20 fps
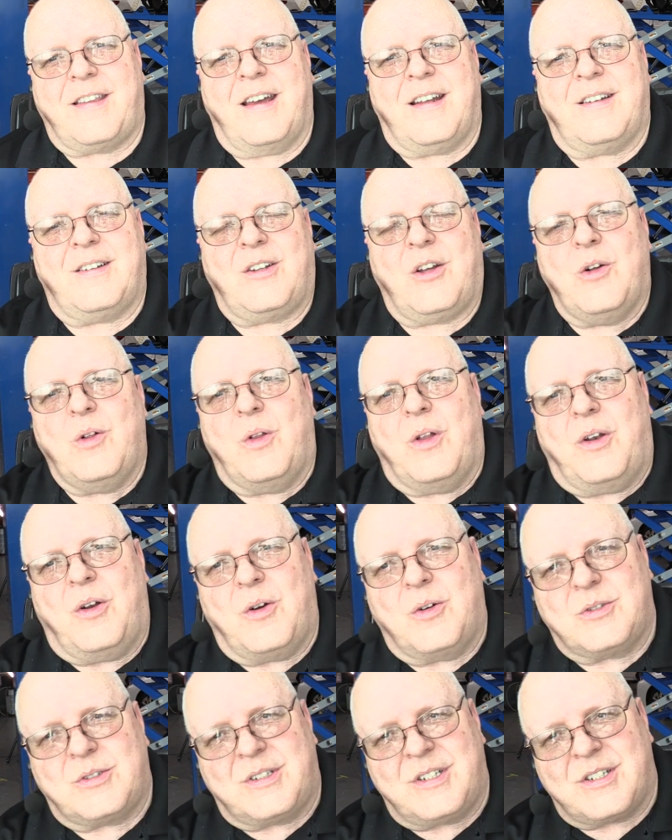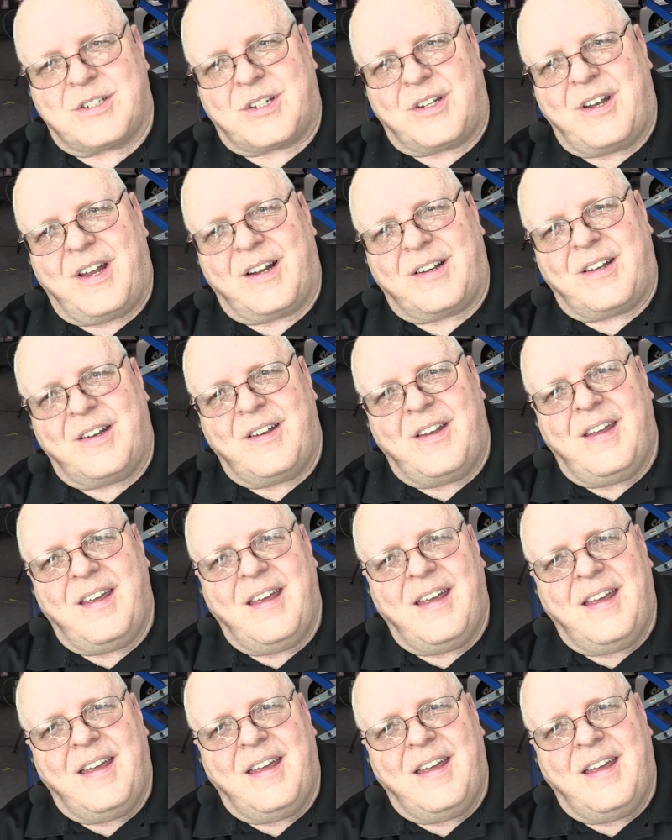that coolant hose disconnected.